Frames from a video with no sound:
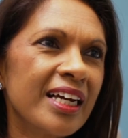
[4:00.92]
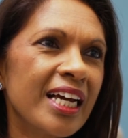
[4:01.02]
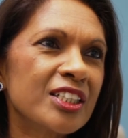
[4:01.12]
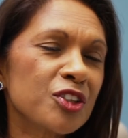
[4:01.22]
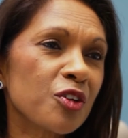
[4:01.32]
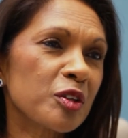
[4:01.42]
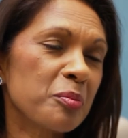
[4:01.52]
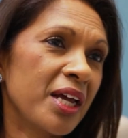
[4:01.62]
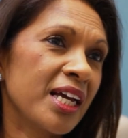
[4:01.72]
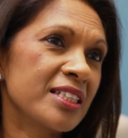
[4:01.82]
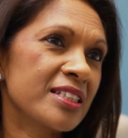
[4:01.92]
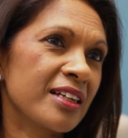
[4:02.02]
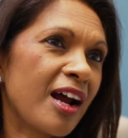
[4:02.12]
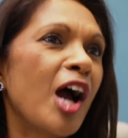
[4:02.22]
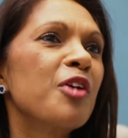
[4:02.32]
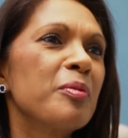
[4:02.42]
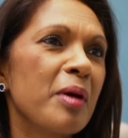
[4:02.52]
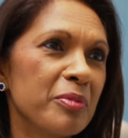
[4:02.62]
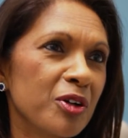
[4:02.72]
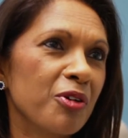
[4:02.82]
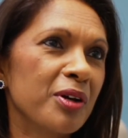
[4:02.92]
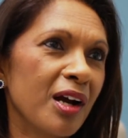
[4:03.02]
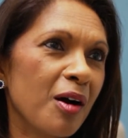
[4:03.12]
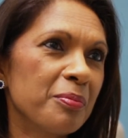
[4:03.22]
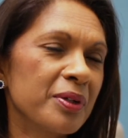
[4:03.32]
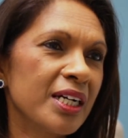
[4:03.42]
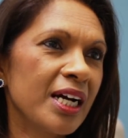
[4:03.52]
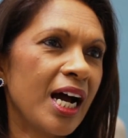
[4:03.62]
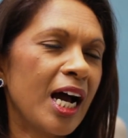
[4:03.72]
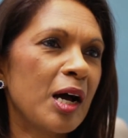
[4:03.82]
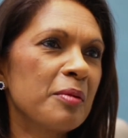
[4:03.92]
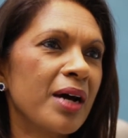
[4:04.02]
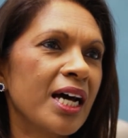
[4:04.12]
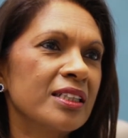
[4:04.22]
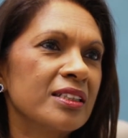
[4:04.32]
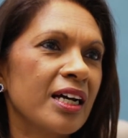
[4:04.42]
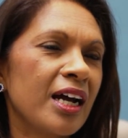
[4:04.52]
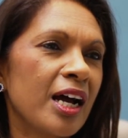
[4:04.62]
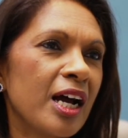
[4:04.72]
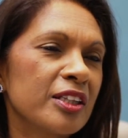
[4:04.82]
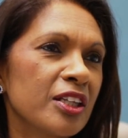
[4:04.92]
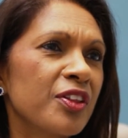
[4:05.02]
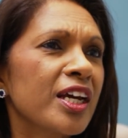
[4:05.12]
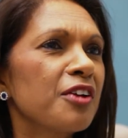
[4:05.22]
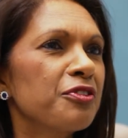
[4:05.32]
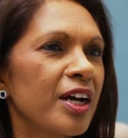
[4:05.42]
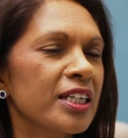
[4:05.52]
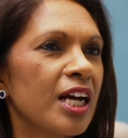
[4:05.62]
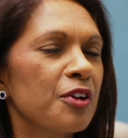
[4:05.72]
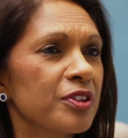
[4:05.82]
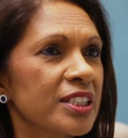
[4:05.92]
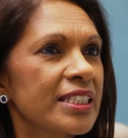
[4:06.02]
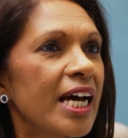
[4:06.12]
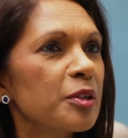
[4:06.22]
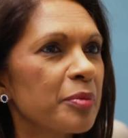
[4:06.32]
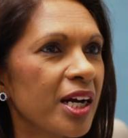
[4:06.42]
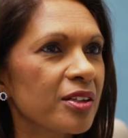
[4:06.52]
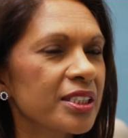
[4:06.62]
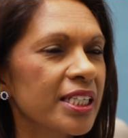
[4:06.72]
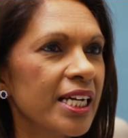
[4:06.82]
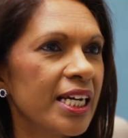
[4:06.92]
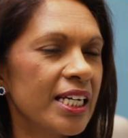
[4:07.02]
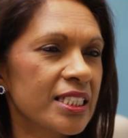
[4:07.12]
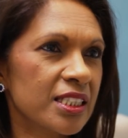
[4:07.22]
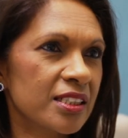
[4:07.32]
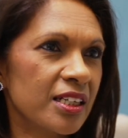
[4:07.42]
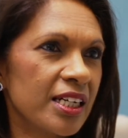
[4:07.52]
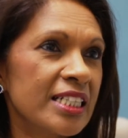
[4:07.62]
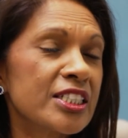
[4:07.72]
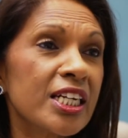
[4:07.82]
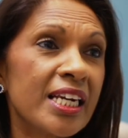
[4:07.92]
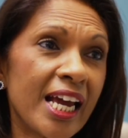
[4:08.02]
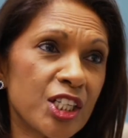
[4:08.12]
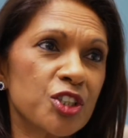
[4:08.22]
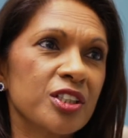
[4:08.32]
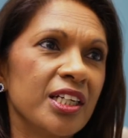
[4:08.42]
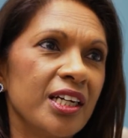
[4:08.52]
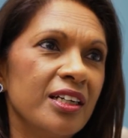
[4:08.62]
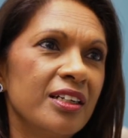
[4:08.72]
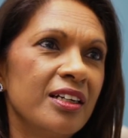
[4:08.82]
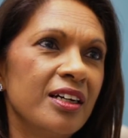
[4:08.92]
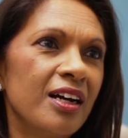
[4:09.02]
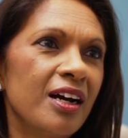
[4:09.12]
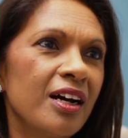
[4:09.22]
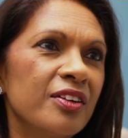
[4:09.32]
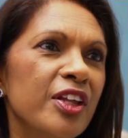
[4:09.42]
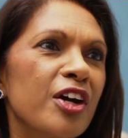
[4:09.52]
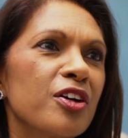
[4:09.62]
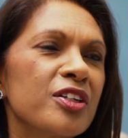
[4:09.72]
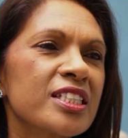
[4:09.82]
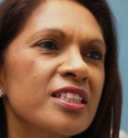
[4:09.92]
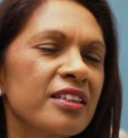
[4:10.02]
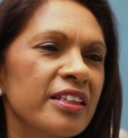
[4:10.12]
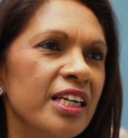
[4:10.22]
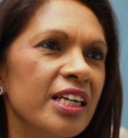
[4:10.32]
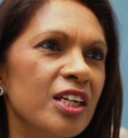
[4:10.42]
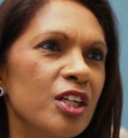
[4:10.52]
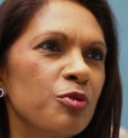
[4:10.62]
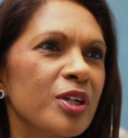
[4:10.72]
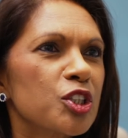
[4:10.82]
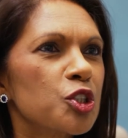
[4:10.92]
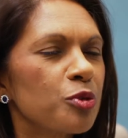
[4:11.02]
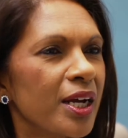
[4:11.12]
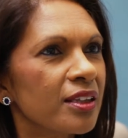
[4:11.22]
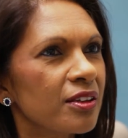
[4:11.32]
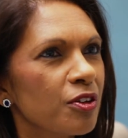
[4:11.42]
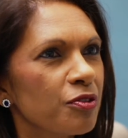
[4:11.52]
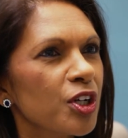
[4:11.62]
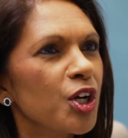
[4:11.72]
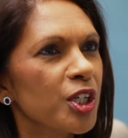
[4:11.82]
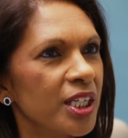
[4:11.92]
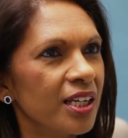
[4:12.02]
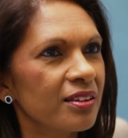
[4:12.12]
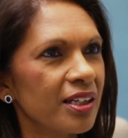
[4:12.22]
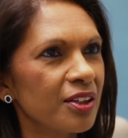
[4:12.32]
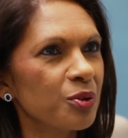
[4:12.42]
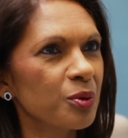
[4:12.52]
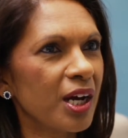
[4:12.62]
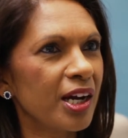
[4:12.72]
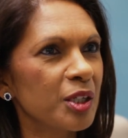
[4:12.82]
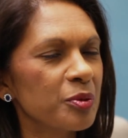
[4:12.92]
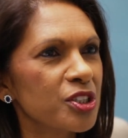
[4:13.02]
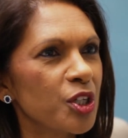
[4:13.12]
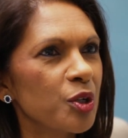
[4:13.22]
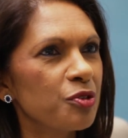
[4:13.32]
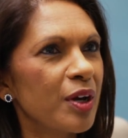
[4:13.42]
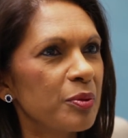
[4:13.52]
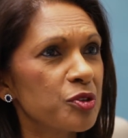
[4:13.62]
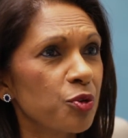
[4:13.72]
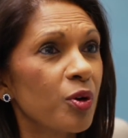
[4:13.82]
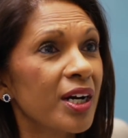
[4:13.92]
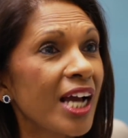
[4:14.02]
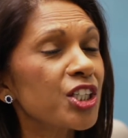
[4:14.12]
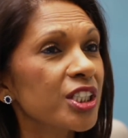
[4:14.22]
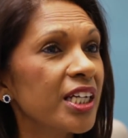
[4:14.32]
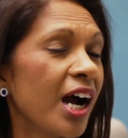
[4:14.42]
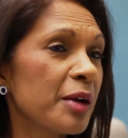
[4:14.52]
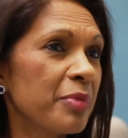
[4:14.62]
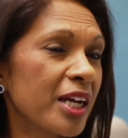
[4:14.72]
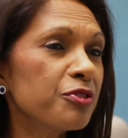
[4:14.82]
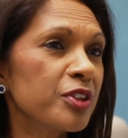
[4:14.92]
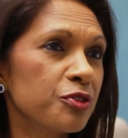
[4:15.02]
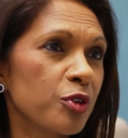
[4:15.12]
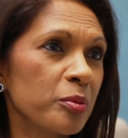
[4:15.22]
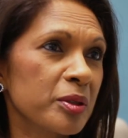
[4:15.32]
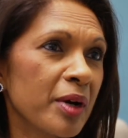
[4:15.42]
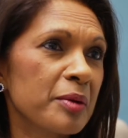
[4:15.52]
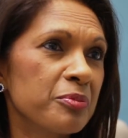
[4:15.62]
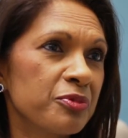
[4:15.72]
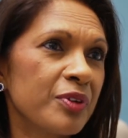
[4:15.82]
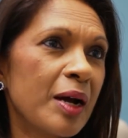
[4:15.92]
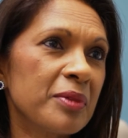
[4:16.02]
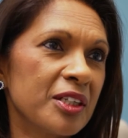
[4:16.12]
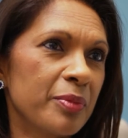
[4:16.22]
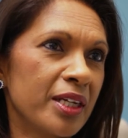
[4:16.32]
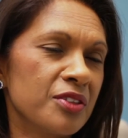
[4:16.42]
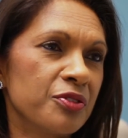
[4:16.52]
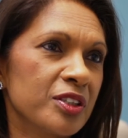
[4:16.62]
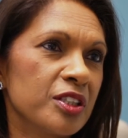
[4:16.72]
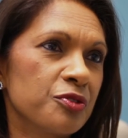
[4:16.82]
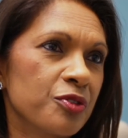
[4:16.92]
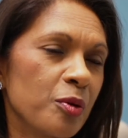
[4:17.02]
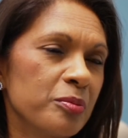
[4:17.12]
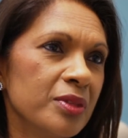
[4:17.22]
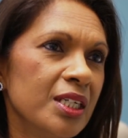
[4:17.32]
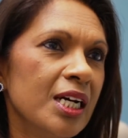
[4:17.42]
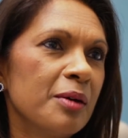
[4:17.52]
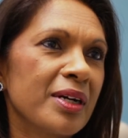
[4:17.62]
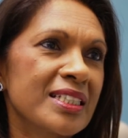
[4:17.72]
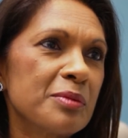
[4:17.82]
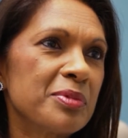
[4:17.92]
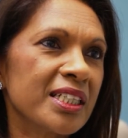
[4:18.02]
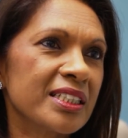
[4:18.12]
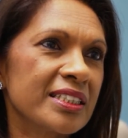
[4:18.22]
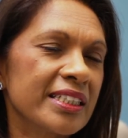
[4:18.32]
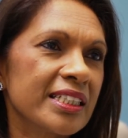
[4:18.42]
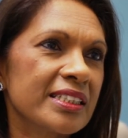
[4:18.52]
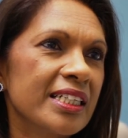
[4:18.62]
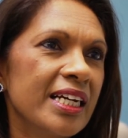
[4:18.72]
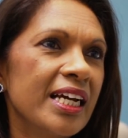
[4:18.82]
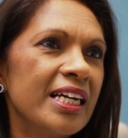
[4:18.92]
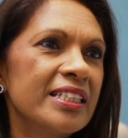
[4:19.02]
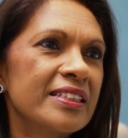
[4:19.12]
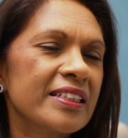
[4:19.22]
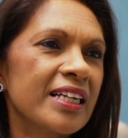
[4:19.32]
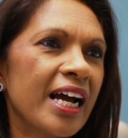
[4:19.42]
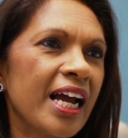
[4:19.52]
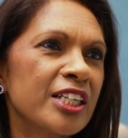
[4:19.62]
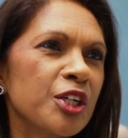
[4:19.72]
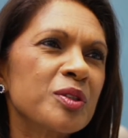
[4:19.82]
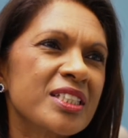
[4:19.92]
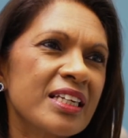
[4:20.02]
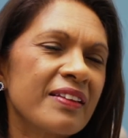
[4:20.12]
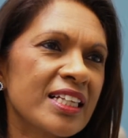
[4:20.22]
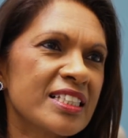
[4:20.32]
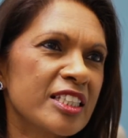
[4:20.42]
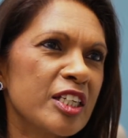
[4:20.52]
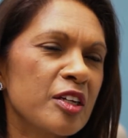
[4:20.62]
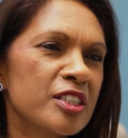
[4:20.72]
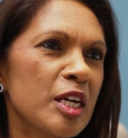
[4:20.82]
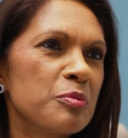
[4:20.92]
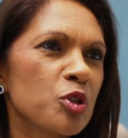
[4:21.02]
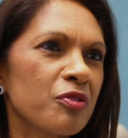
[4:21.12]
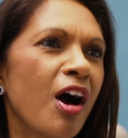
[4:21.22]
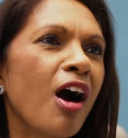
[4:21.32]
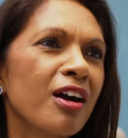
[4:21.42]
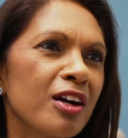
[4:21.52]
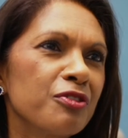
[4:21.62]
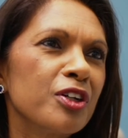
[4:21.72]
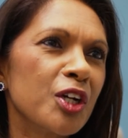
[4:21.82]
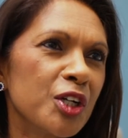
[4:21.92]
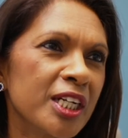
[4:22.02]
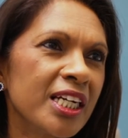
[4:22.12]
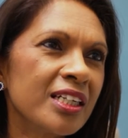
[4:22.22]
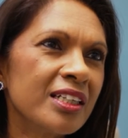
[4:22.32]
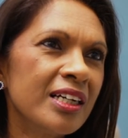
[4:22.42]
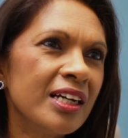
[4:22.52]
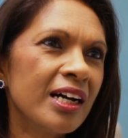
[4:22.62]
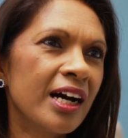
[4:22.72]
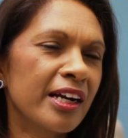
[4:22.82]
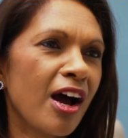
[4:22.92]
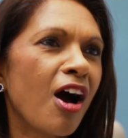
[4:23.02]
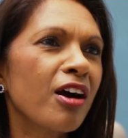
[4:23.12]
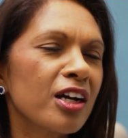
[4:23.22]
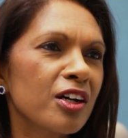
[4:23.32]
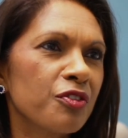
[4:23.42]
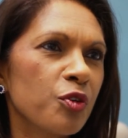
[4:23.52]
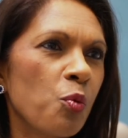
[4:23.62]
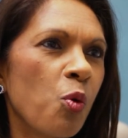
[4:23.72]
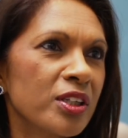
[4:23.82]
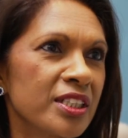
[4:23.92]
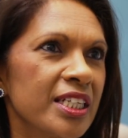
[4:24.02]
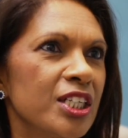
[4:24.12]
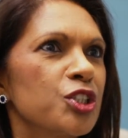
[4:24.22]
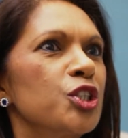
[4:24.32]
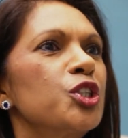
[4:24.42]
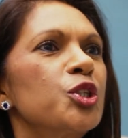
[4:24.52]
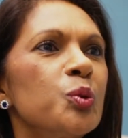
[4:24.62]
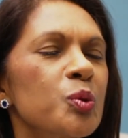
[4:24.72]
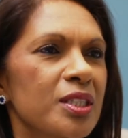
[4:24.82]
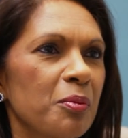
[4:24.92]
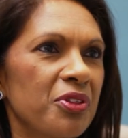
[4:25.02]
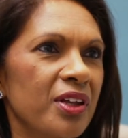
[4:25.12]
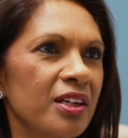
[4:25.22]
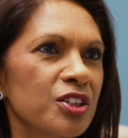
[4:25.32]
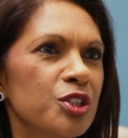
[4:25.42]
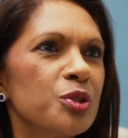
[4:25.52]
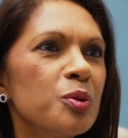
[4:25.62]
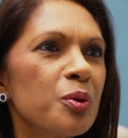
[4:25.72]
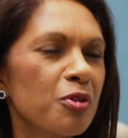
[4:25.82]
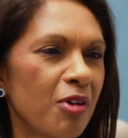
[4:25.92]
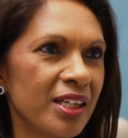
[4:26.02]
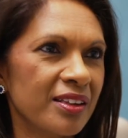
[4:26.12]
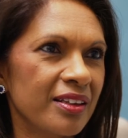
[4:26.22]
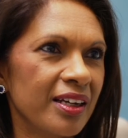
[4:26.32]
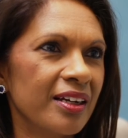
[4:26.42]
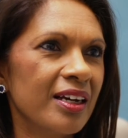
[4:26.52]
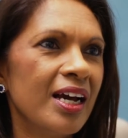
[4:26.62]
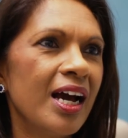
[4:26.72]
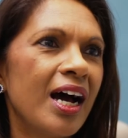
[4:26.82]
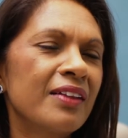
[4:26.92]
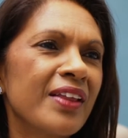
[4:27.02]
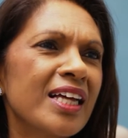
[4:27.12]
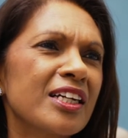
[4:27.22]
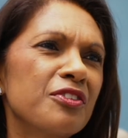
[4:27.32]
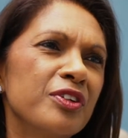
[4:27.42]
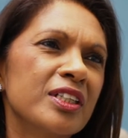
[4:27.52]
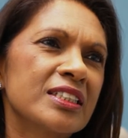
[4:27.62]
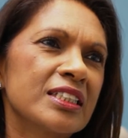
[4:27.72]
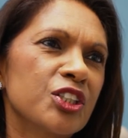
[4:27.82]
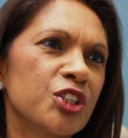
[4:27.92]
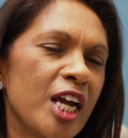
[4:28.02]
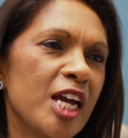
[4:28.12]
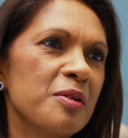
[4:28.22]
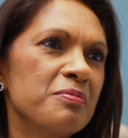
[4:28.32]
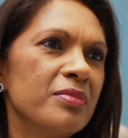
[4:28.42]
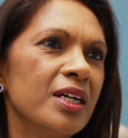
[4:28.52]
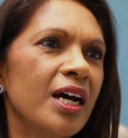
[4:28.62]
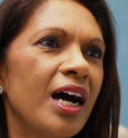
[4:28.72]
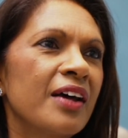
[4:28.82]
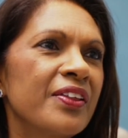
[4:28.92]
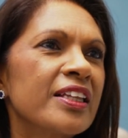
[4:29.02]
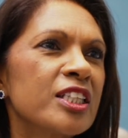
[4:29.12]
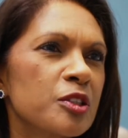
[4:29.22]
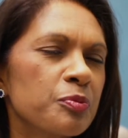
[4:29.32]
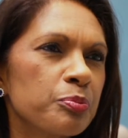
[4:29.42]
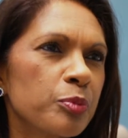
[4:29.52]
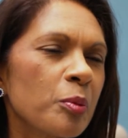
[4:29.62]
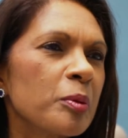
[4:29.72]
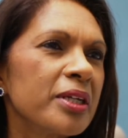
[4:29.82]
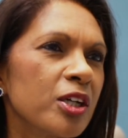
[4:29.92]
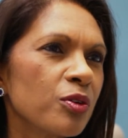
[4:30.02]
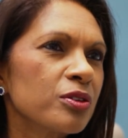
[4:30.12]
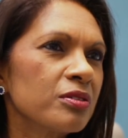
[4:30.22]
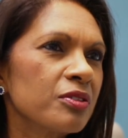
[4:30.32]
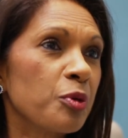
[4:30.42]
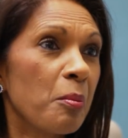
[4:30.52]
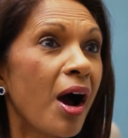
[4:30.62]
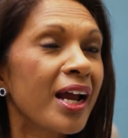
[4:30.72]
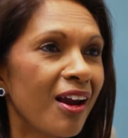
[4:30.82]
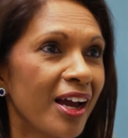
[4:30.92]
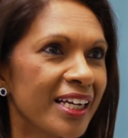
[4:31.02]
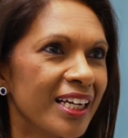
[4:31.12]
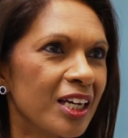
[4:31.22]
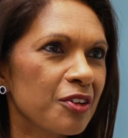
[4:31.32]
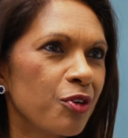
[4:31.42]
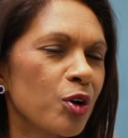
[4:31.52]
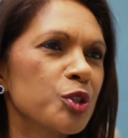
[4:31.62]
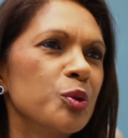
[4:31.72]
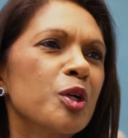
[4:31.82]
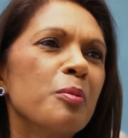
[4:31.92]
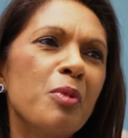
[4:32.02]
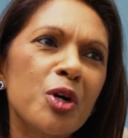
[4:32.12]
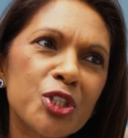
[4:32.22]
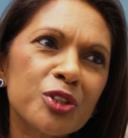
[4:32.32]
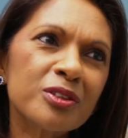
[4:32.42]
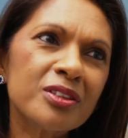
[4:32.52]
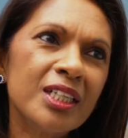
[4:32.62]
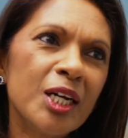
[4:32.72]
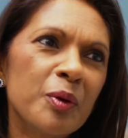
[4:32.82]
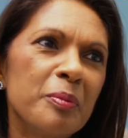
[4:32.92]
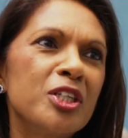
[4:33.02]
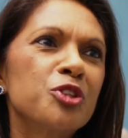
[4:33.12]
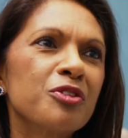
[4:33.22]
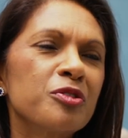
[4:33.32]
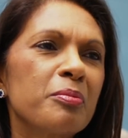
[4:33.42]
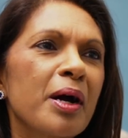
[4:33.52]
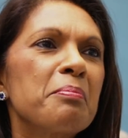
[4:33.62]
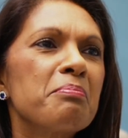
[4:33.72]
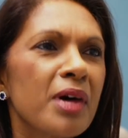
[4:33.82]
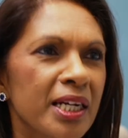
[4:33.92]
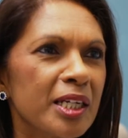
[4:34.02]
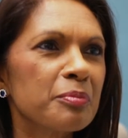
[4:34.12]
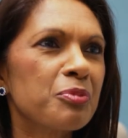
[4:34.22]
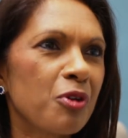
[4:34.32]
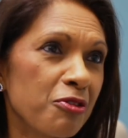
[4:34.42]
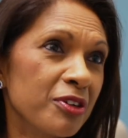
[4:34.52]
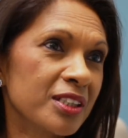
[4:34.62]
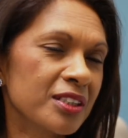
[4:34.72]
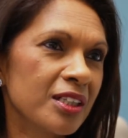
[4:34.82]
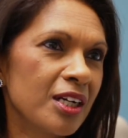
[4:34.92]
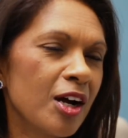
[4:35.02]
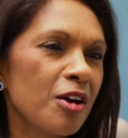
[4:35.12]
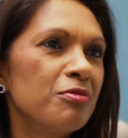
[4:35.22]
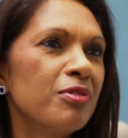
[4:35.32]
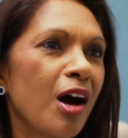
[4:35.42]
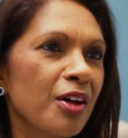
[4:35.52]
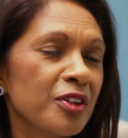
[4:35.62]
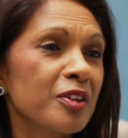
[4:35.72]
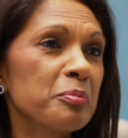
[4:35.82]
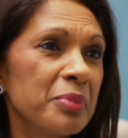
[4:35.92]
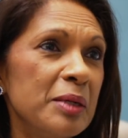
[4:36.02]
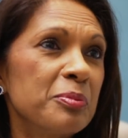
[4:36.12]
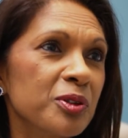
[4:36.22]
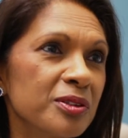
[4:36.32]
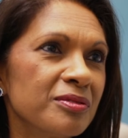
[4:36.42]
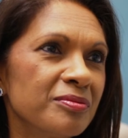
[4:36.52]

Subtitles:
It's not the place that I remember growing up. The thing I feel sad about is that intellectually, there isn't the real strength of learning that I thought Guyana was so famous for. And actually I benefit from, and my family benefited from, my siblings did, is that I don't see that same sort of hunger for learning and hunger for wanting to do something and do the right thing. And that I feel is a shame. I think it's probably gone, for my liking, far too commercial. We're being driven by money and profit rather than people.